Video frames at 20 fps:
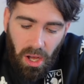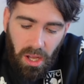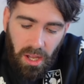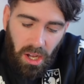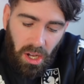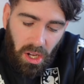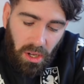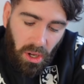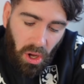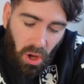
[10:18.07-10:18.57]

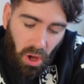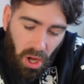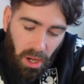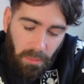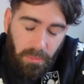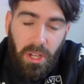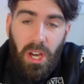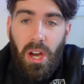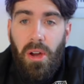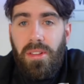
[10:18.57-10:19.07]

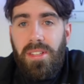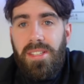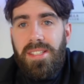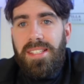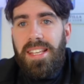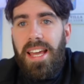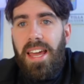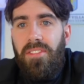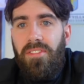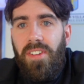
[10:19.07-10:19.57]
going to
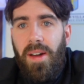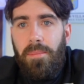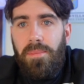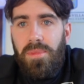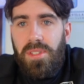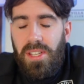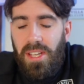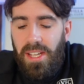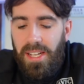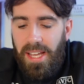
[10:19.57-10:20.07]

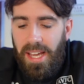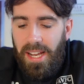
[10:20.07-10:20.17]
Southampton,